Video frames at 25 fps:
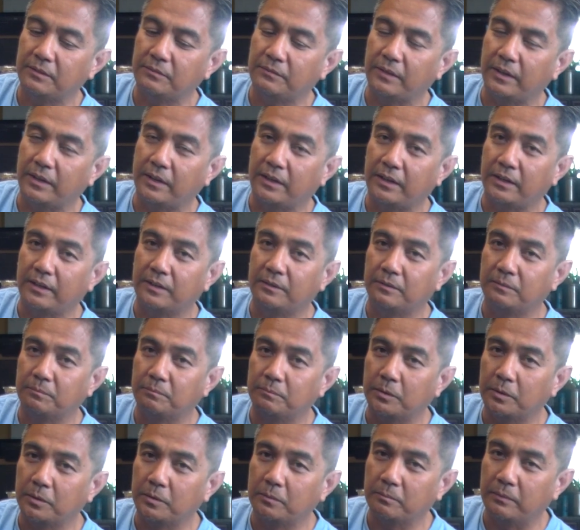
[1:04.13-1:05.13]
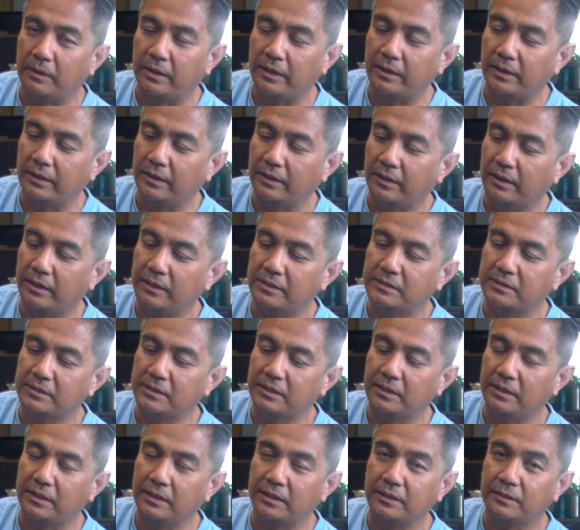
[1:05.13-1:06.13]
if I can put my lens
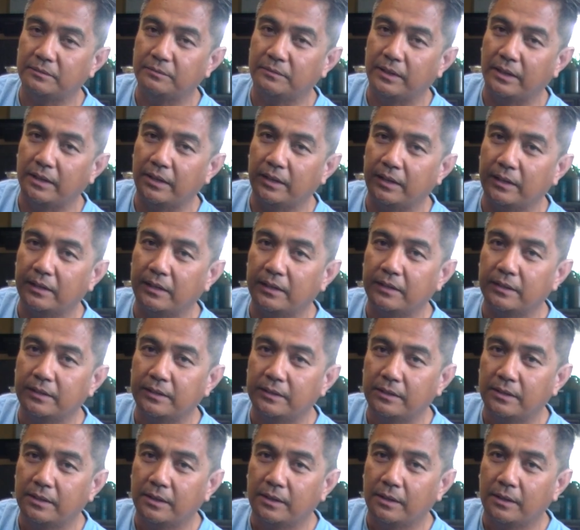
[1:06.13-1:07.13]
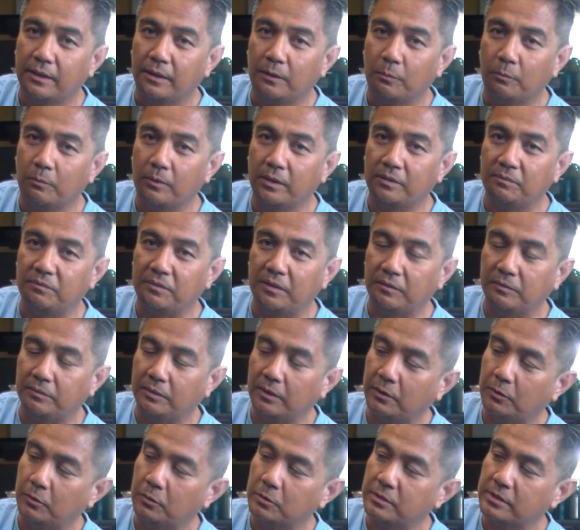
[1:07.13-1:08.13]
in here, my uh, one
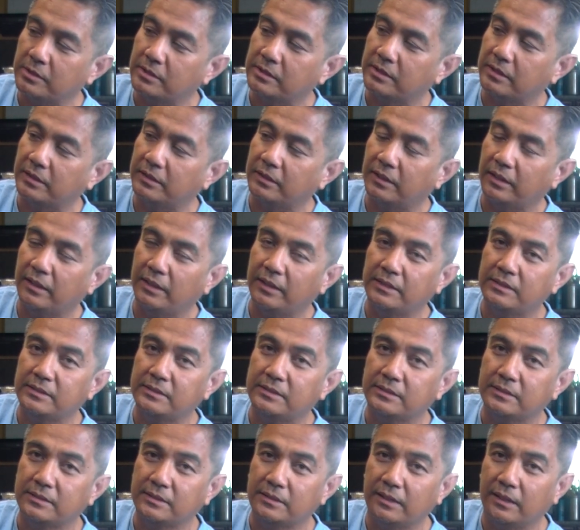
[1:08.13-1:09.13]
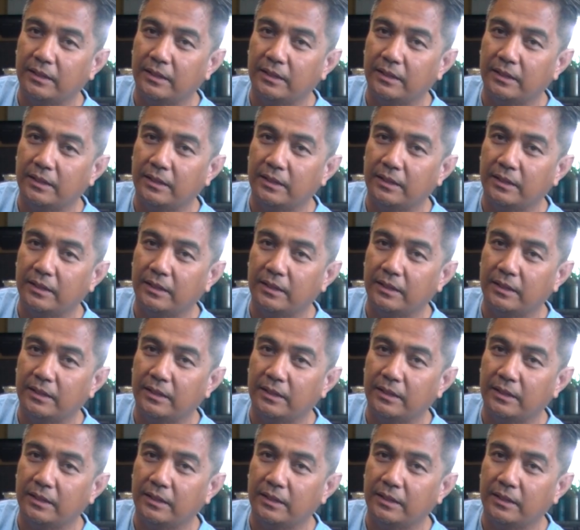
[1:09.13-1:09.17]
fifty to six hundred lens.